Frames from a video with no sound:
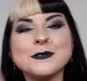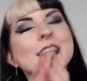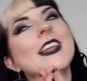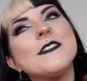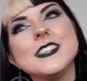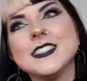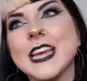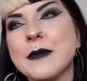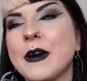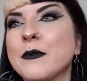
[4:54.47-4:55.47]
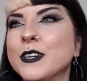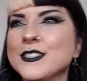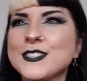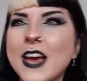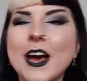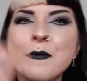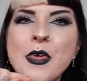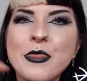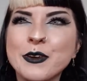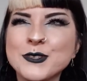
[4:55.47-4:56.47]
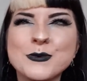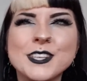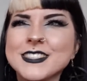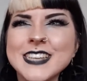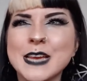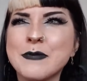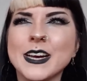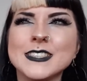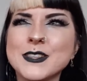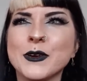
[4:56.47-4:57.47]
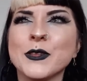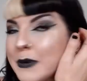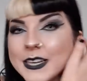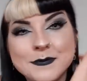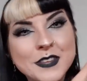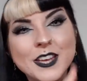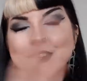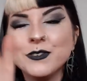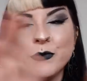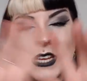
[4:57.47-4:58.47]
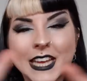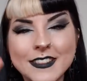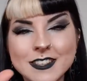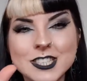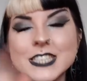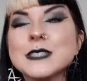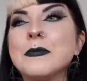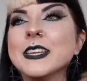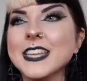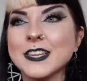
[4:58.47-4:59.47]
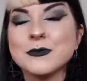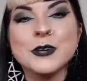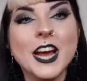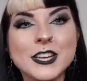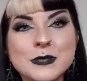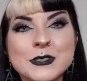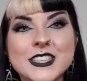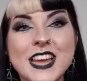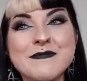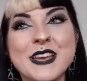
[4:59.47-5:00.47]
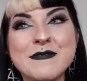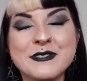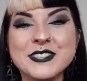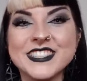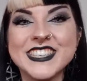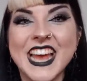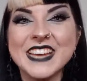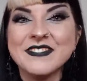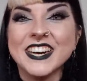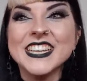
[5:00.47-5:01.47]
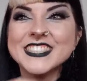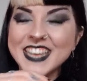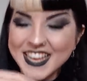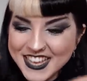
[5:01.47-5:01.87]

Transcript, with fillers: We love the snake bite ones. Um, those weren't snake bites though, but we get the gist. But yes, one hundred percent people with snake bites.